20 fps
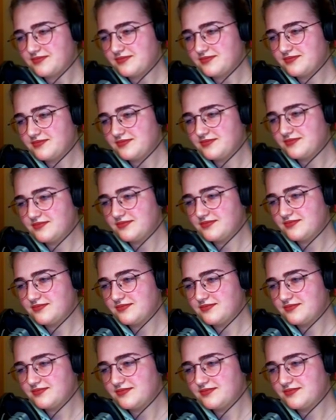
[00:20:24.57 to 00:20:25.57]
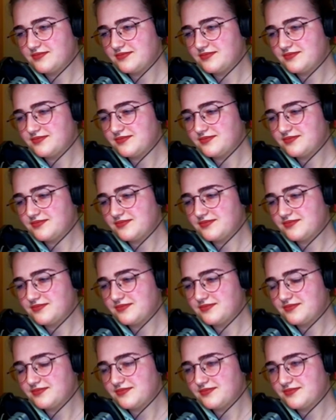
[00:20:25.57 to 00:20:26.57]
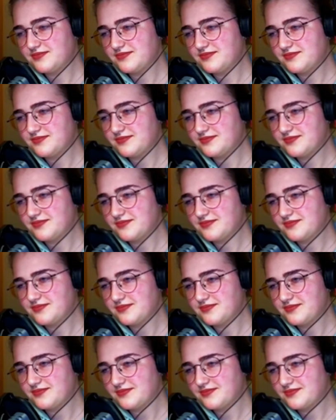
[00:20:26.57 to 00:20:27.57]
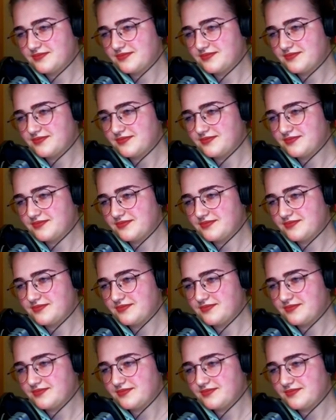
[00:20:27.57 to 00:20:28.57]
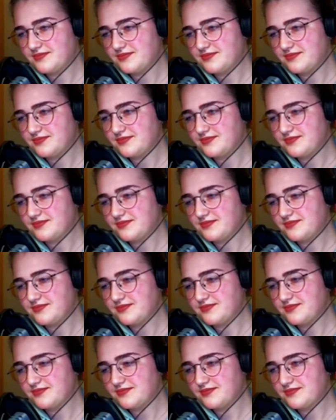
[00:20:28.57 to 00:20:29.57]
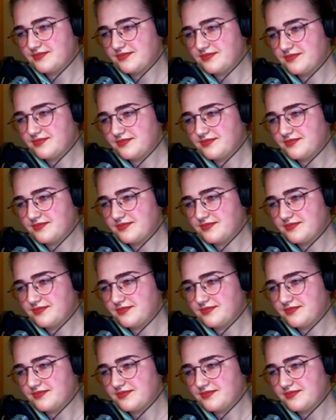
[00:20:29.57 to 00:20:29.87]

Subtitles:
No words are spoken by the person on screen.